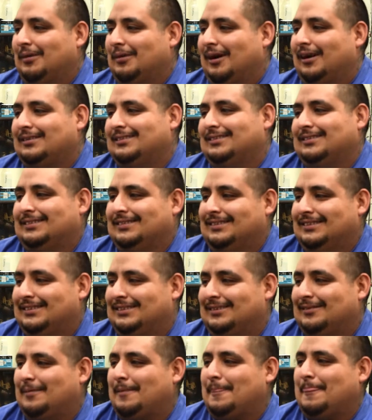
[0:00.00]
boxing. You
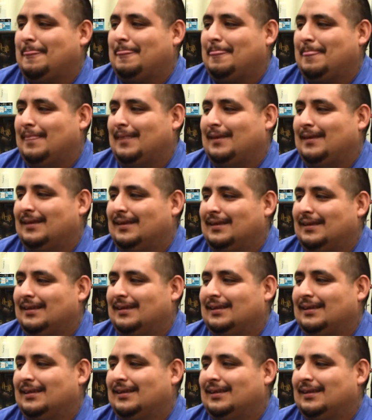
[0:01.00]
keep saying
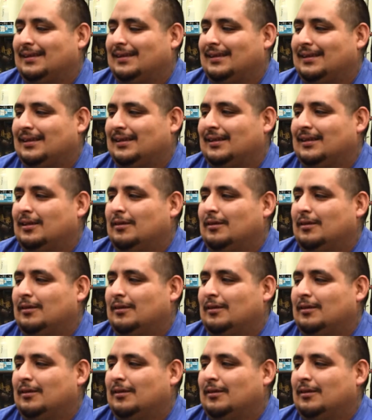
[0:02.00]
saying we. Is,